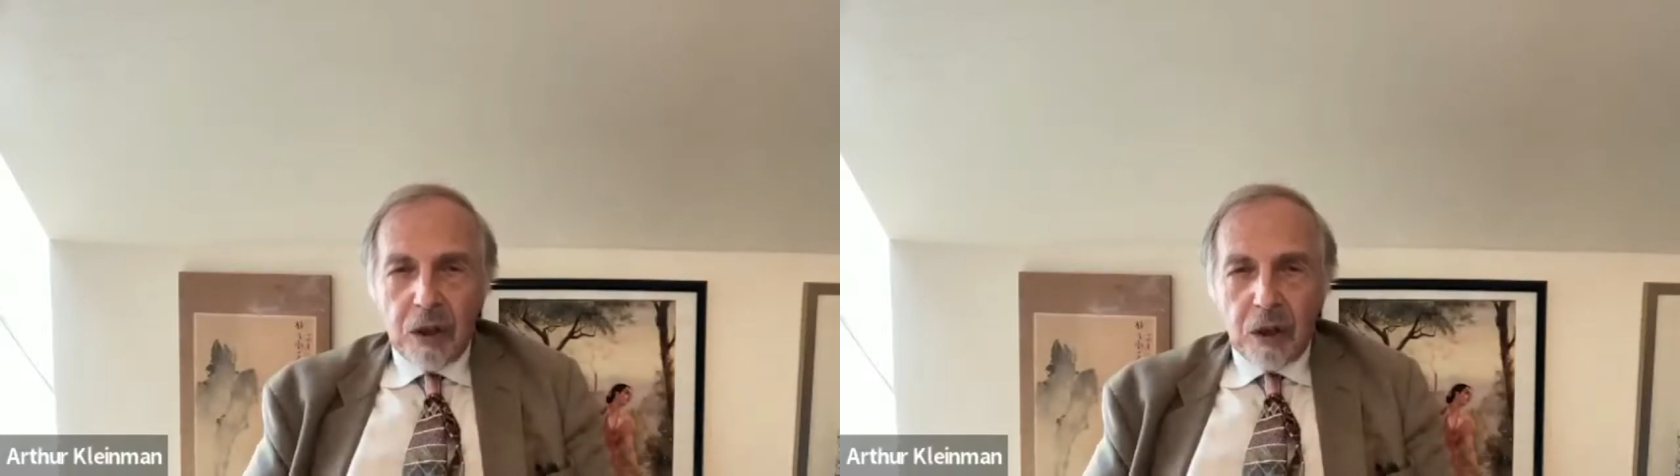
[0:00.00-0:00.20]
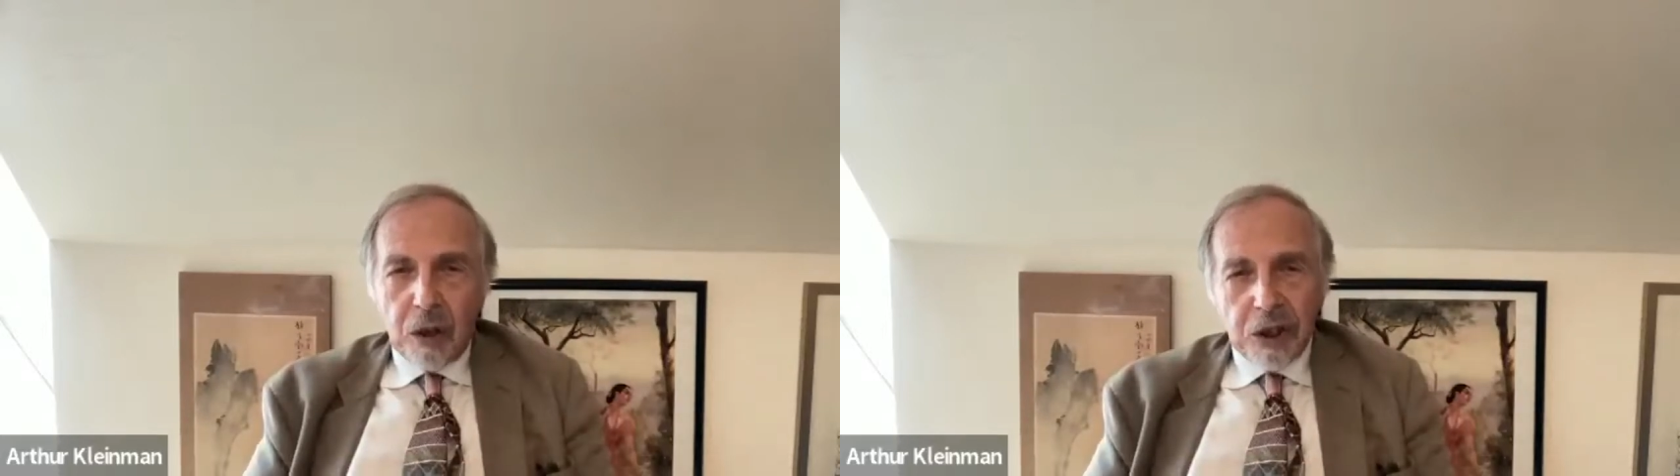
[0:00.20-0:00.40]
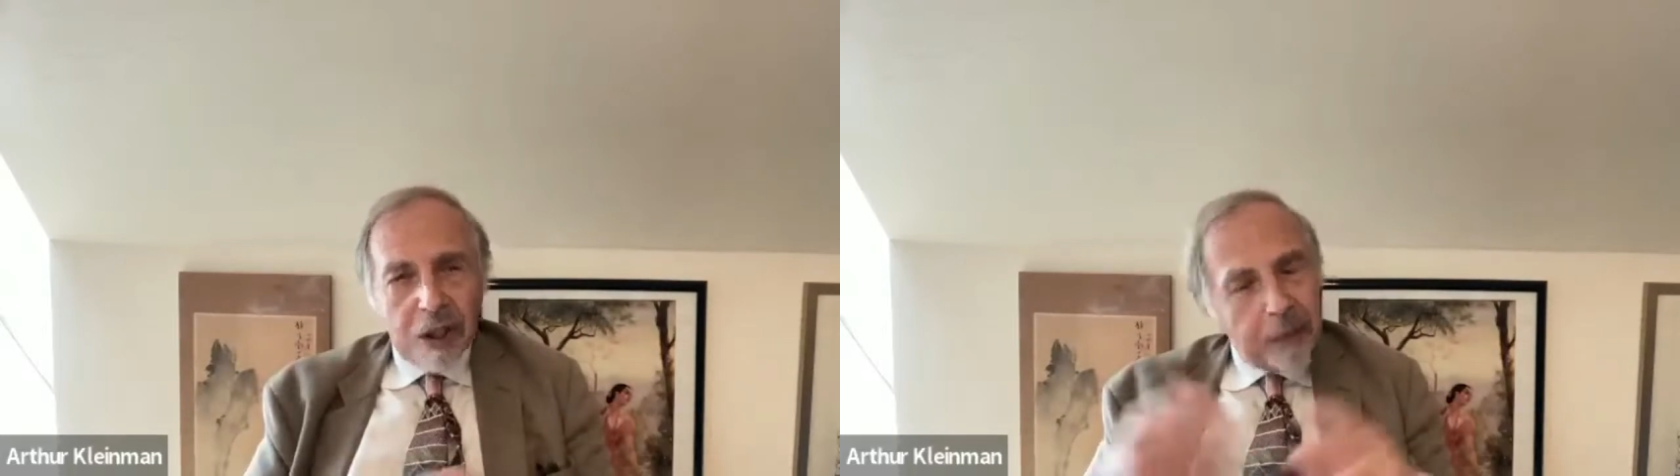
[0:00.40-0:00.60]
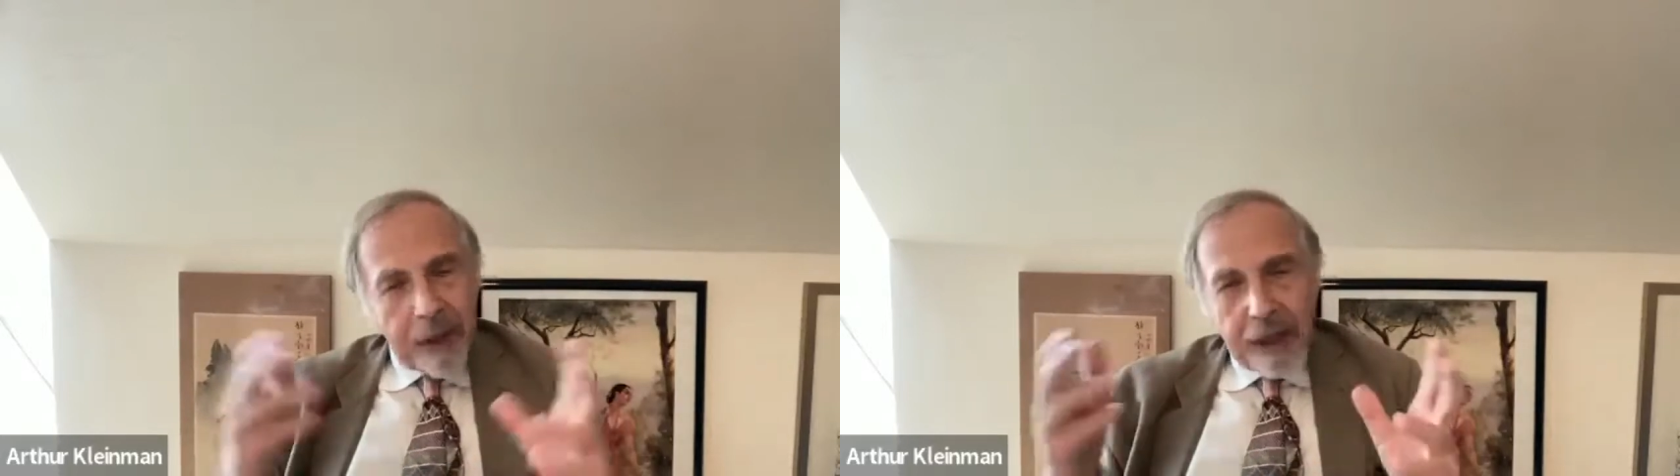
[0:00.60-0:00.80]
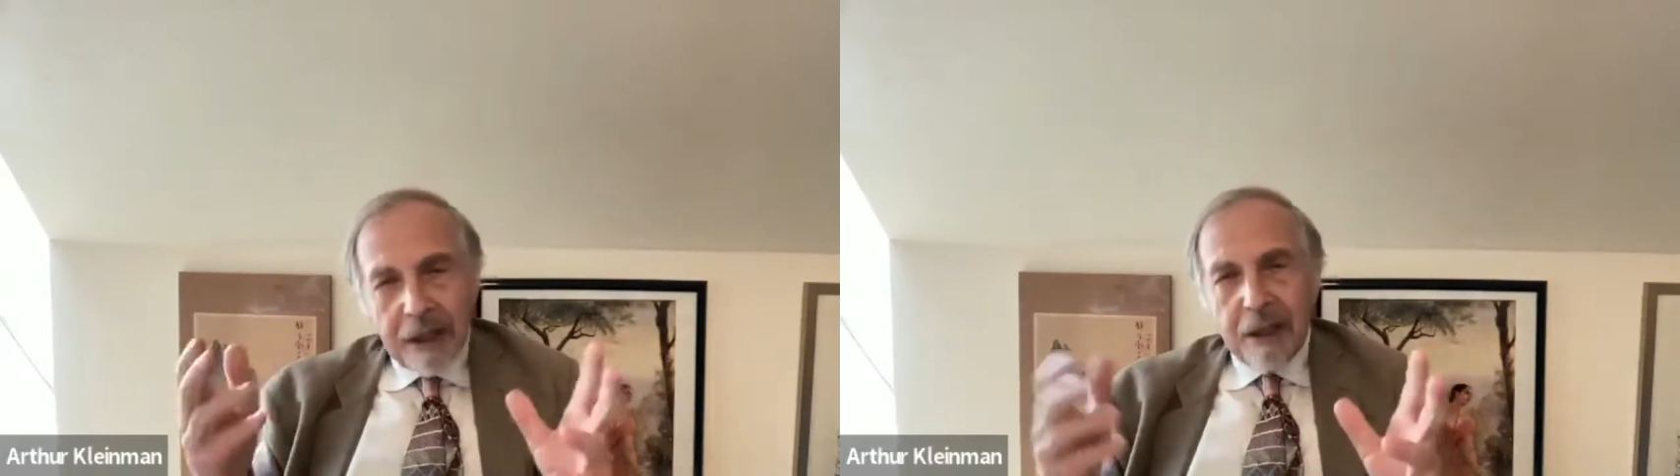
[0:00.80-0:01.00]
or
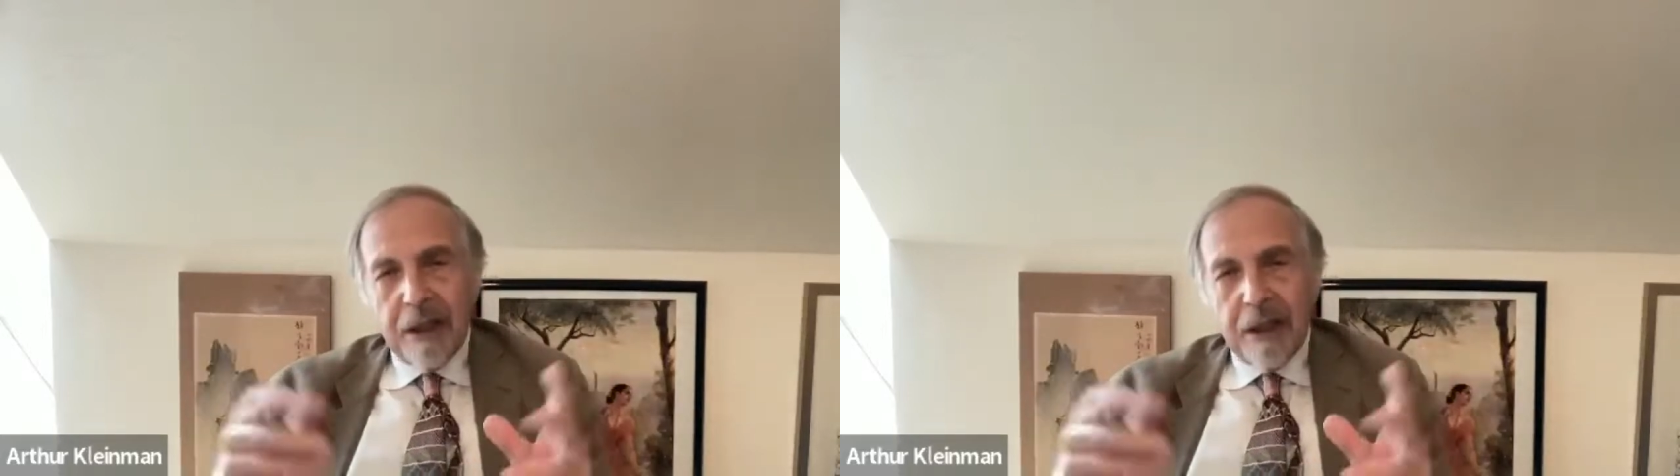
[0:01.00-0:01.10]
simply